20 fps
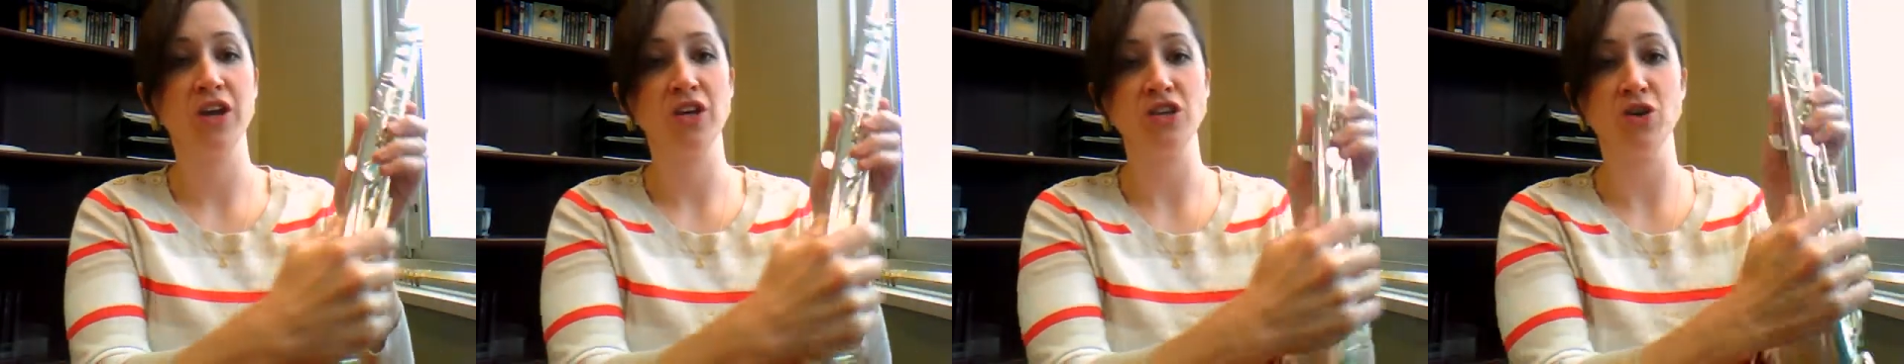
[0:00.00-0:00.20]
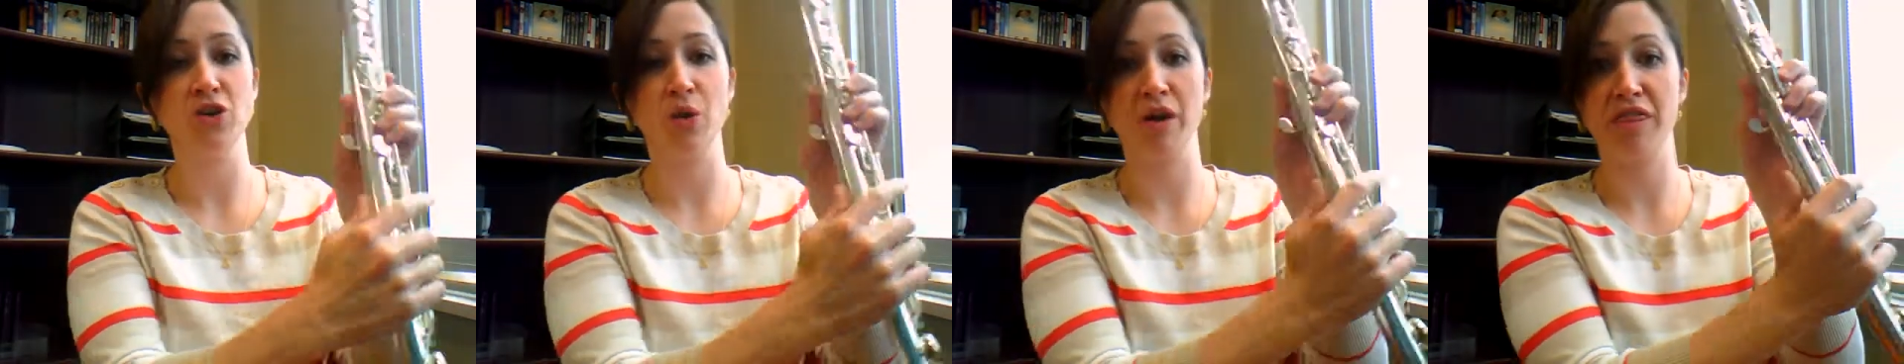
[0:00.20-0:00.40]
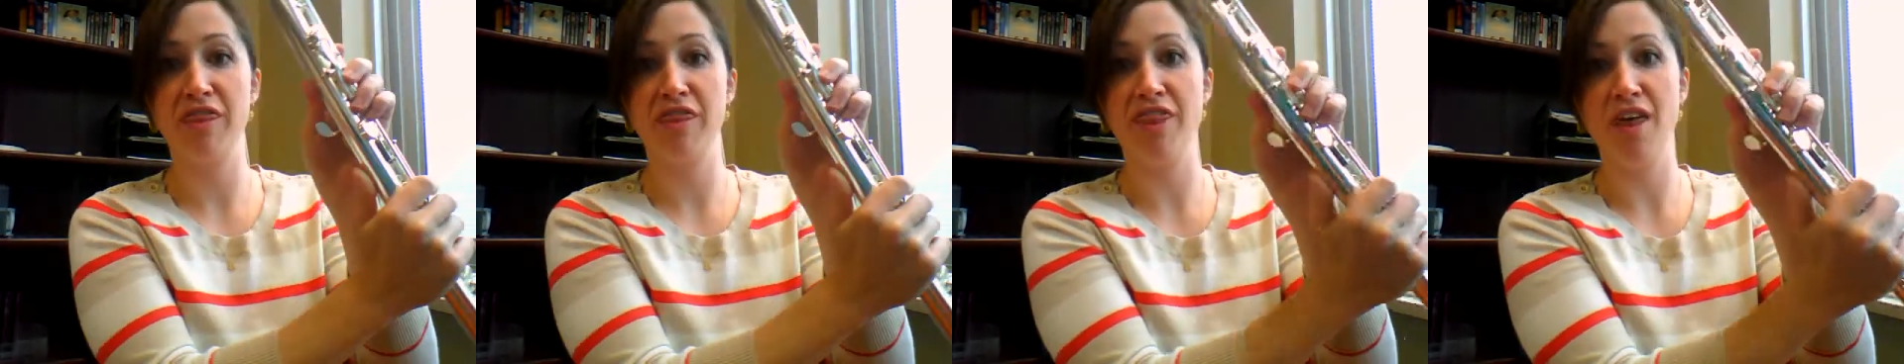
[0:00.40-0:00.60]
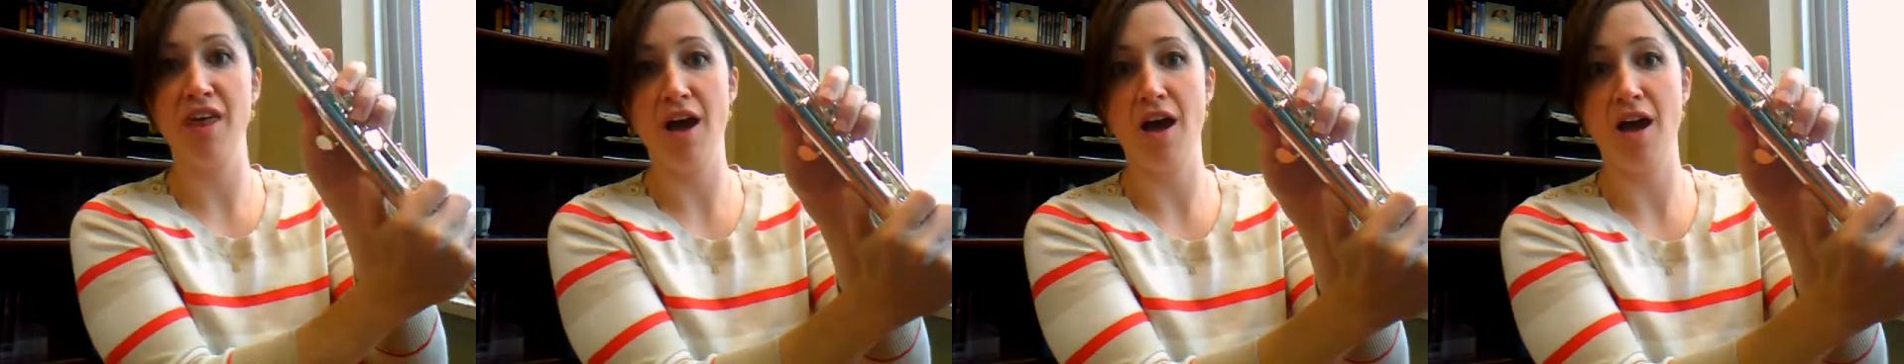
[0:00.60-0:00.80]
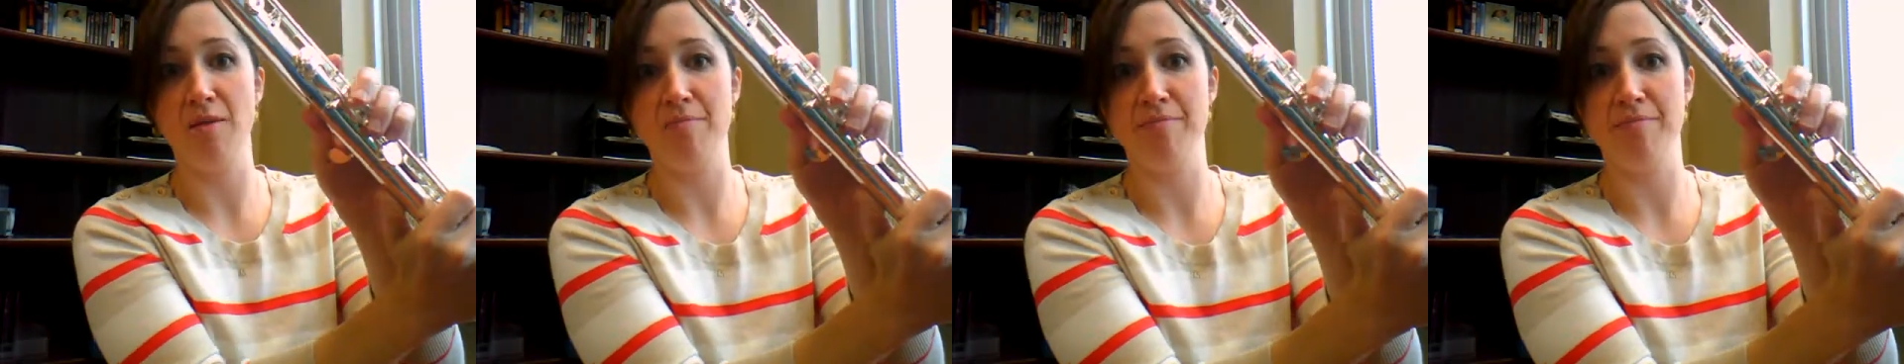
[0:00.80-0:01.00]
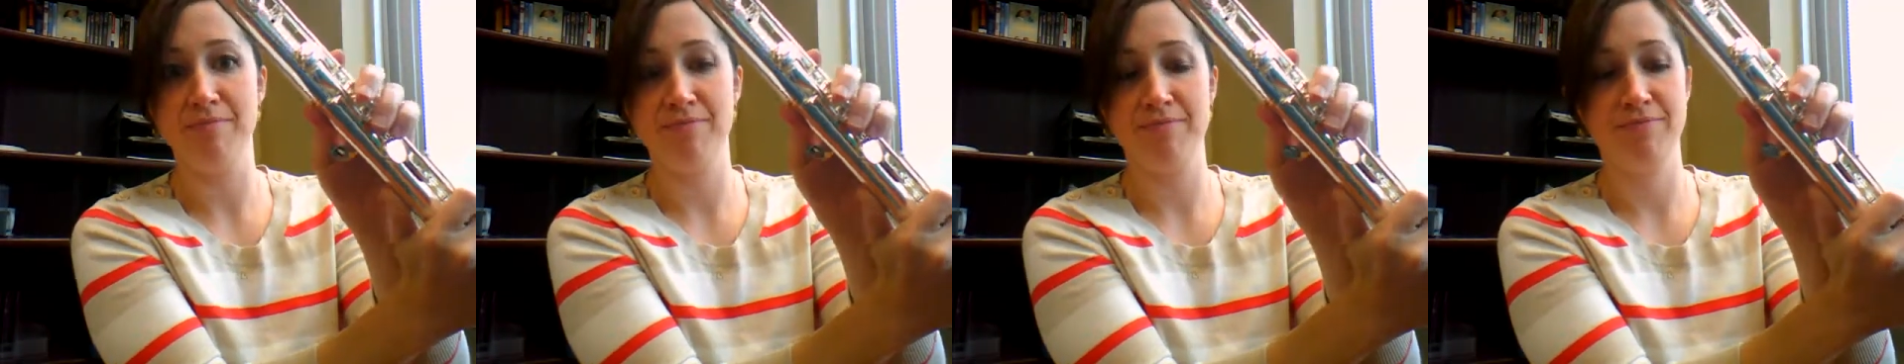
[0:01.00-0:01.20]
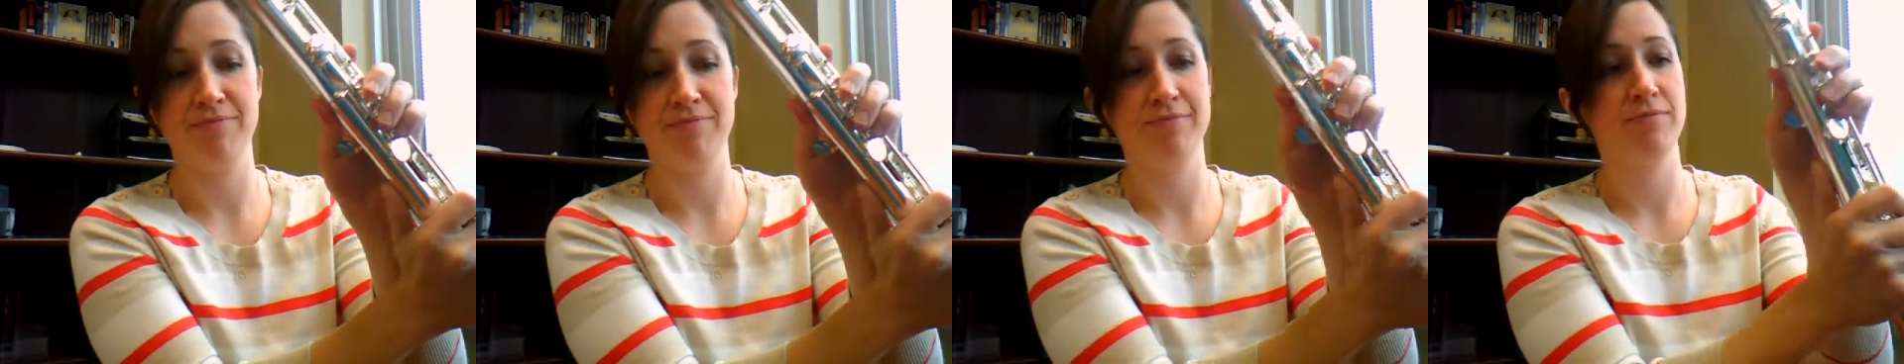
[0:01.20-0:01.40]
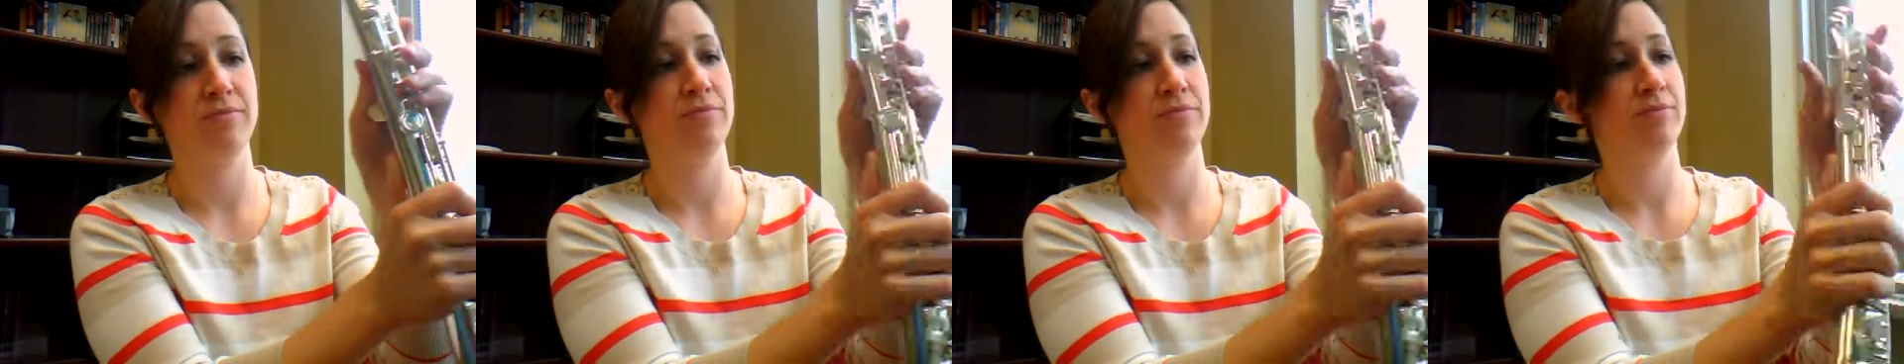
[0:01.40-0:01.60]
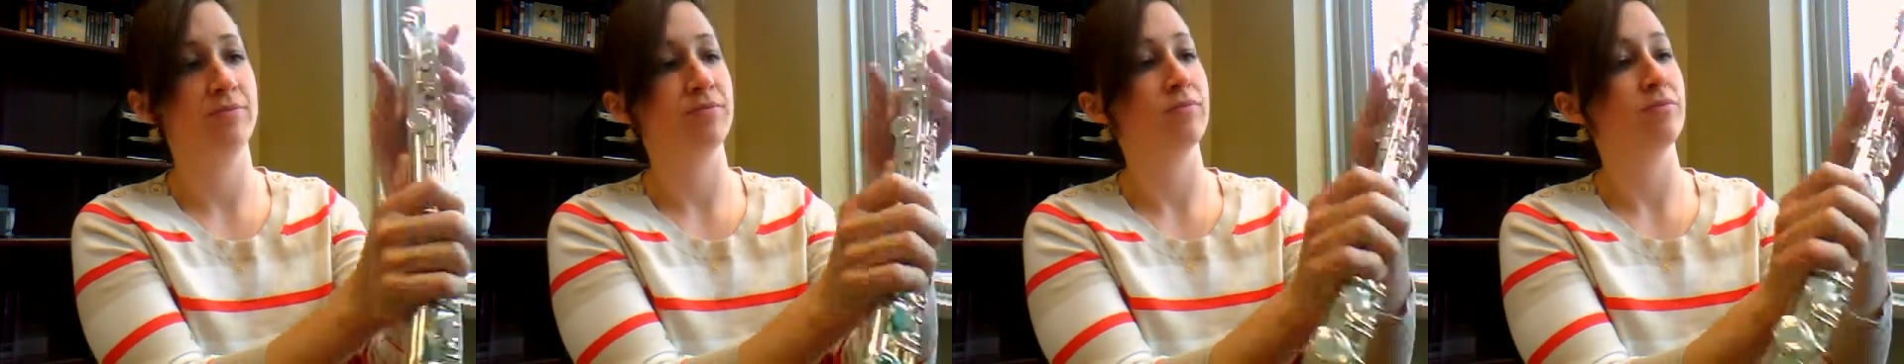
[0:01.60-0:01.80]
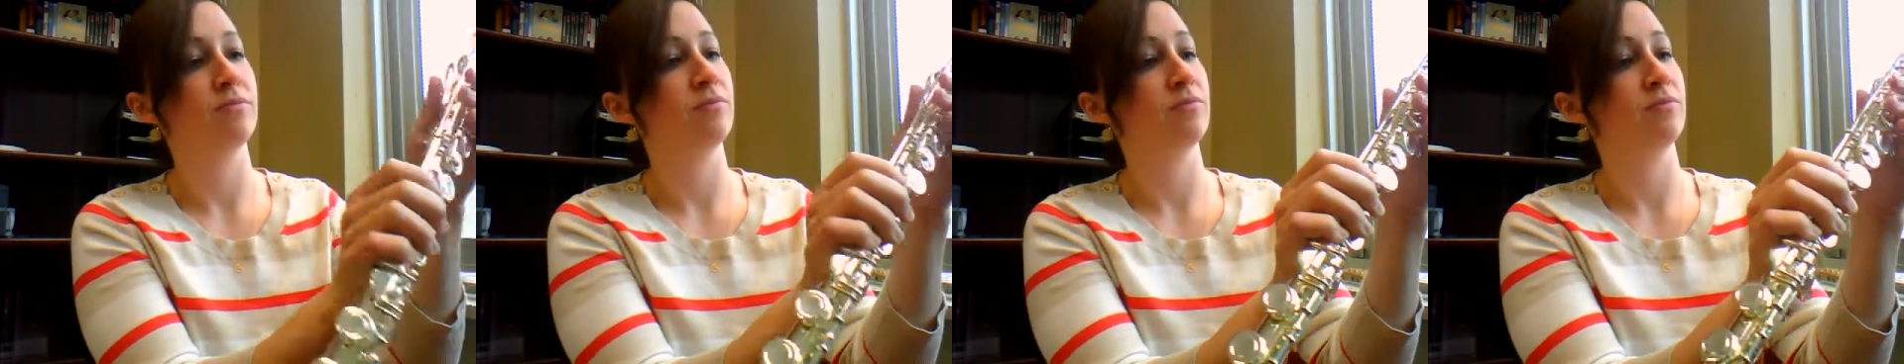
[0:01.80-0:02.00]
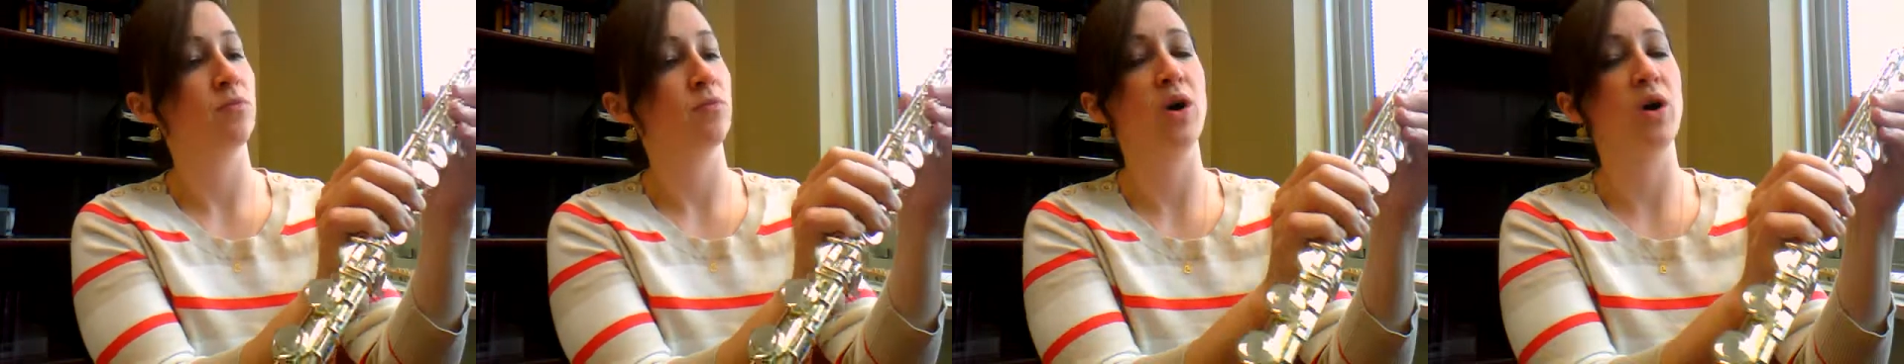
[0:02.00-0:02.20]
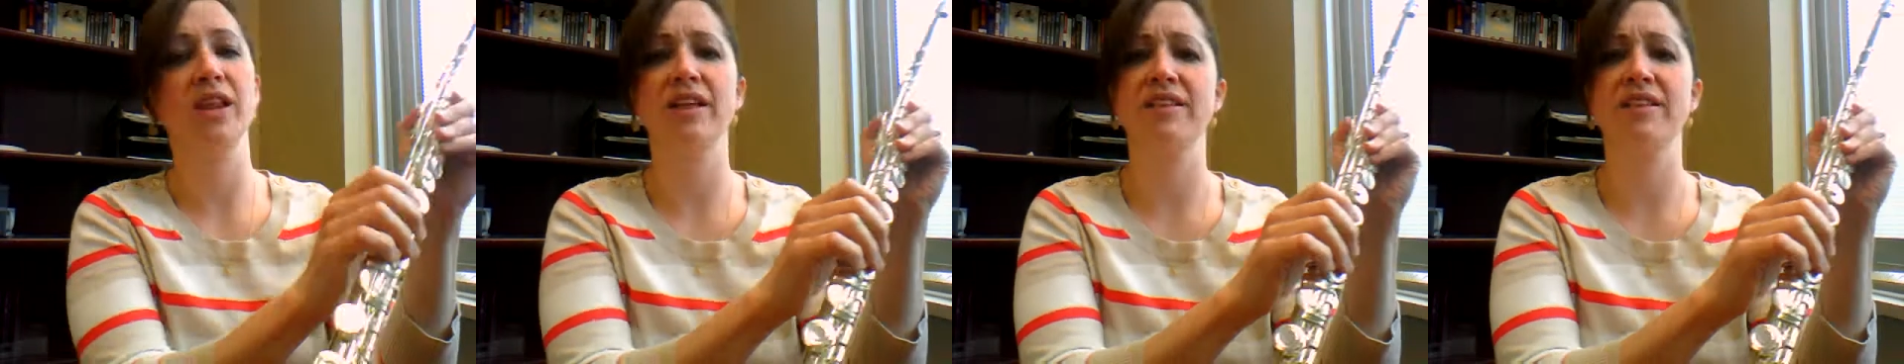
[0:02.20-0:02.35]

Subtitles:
Your thumb, well,